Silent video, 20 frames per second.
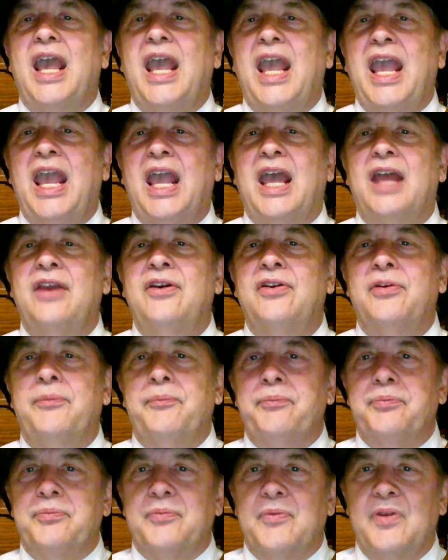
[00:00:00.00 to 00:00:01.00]
and
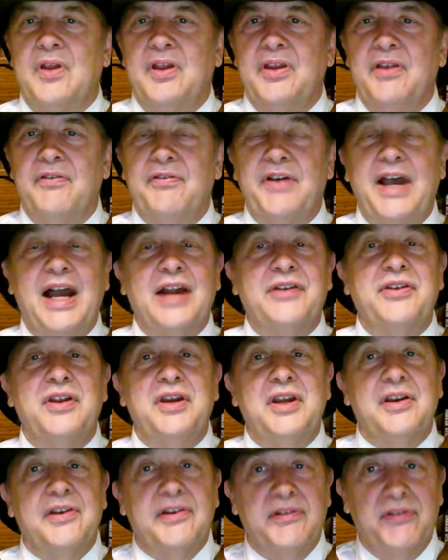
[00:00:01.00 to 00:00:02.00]
the fact
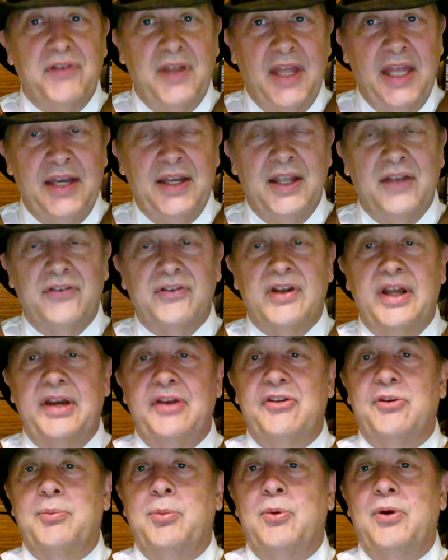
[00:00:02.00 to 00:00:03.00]
that its ending is kind
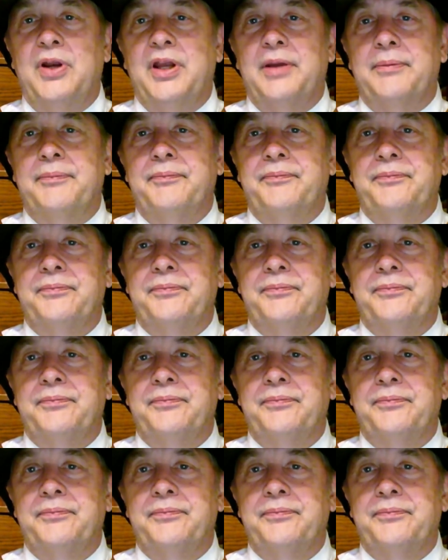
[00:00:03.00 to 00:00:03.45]
of disappointing.